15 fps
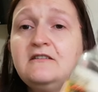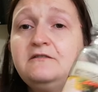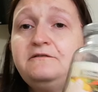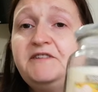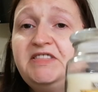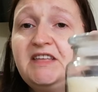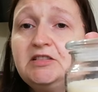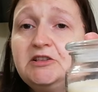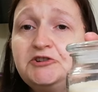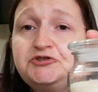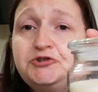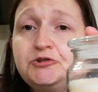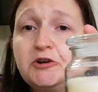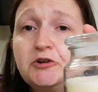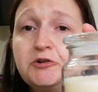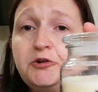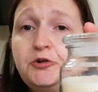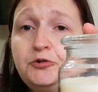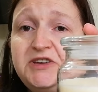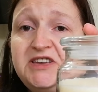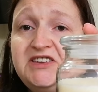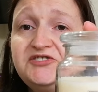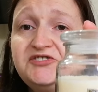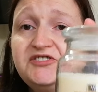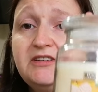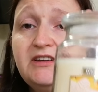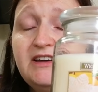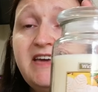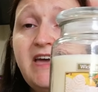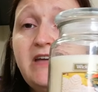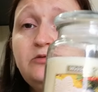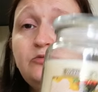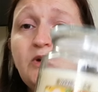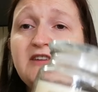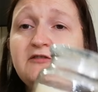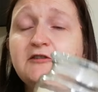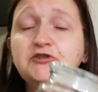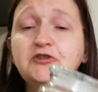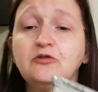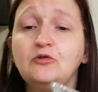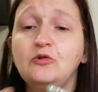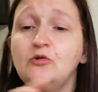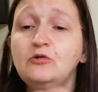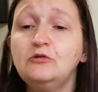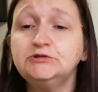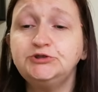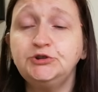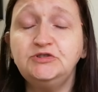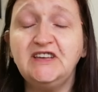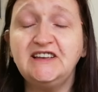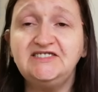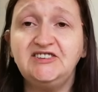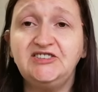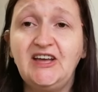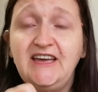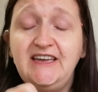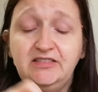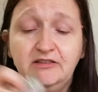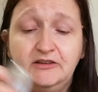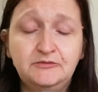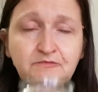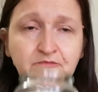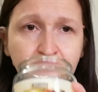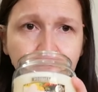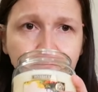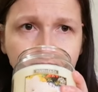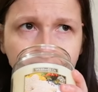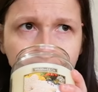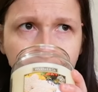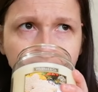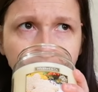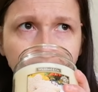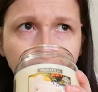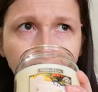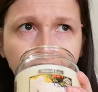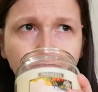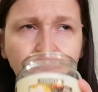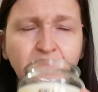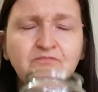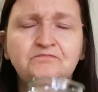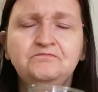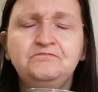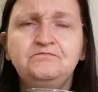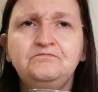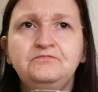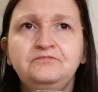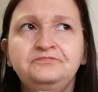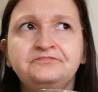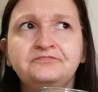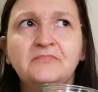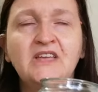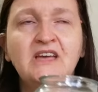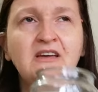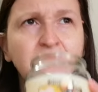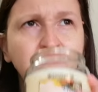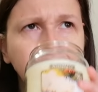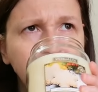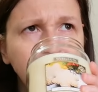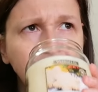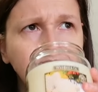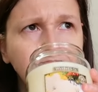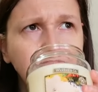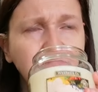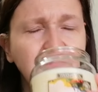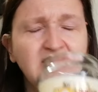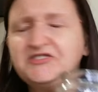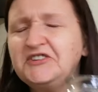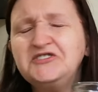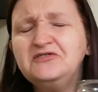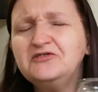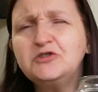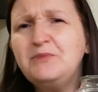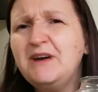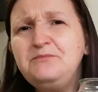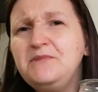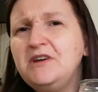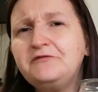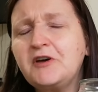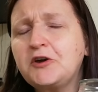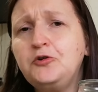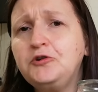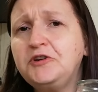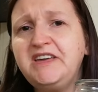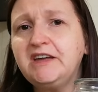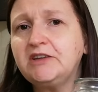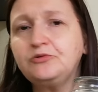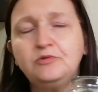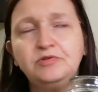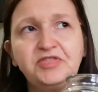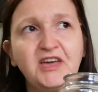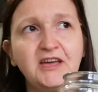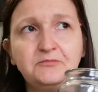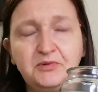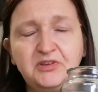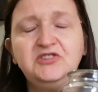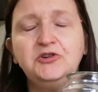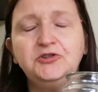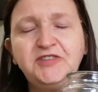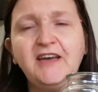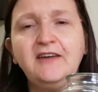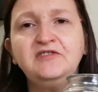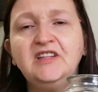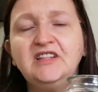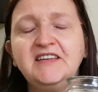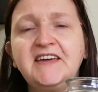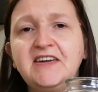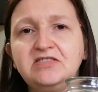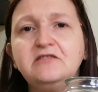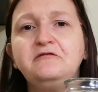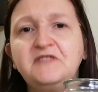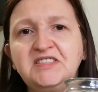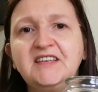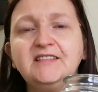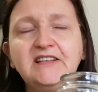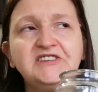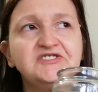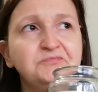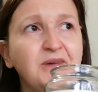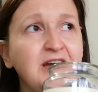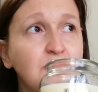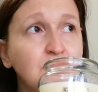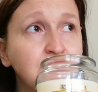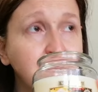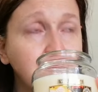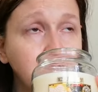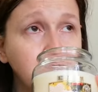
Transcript: Vanilla sugar cookies. Again, Wickford & Co, $2.99. It doesn't remind me of a cookie, I don't think, but you definitely get the vanilla smell.